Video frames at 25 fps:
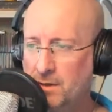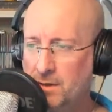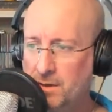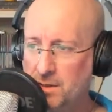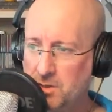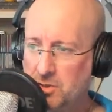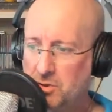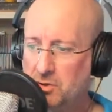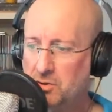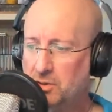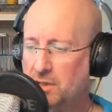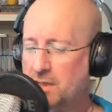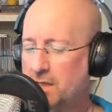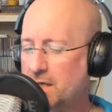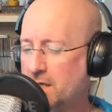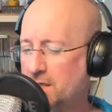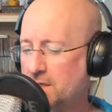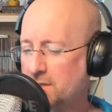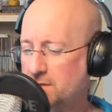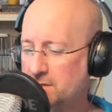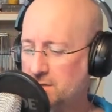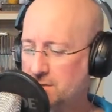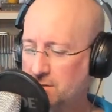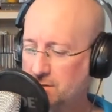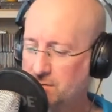he currently
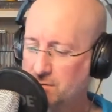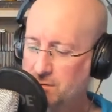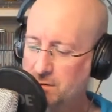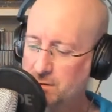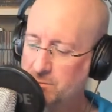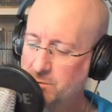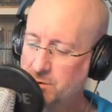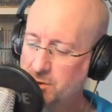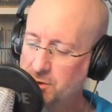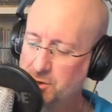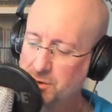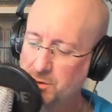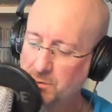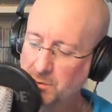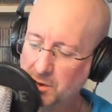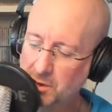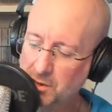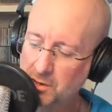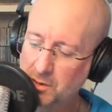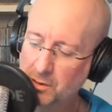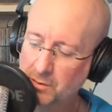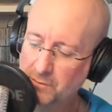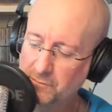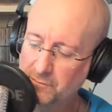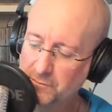has and is going to be shipping
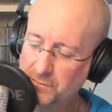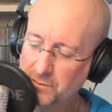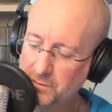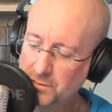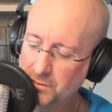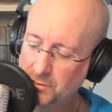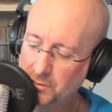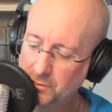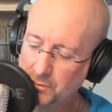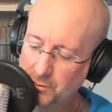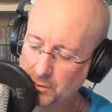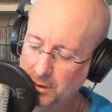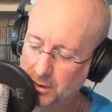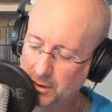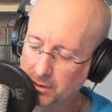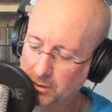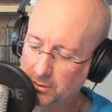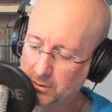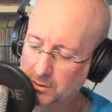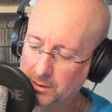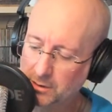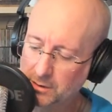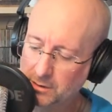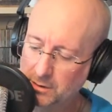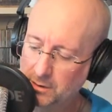off to
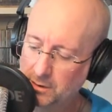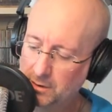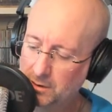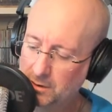our